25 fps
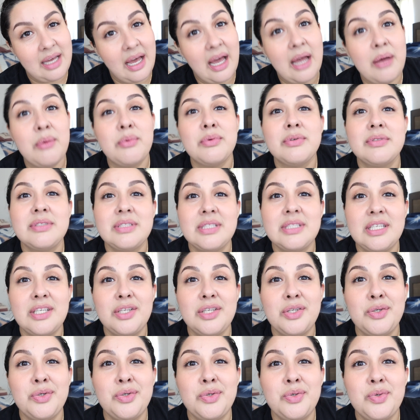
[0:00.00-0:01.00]
I will see
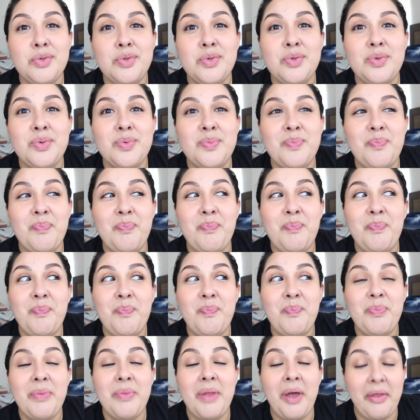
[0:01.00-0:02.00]
you
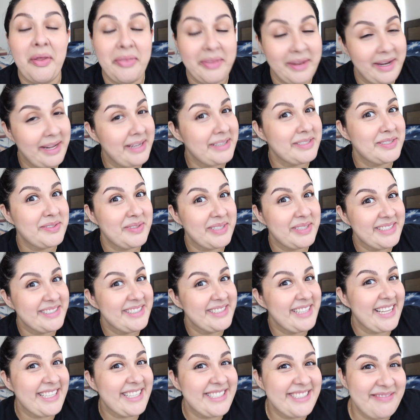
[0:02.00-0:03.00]
on the next one.
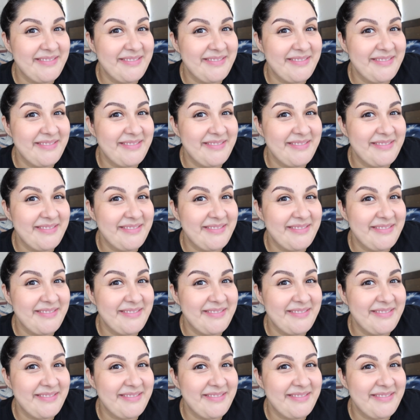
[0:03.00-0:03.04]
Thanks.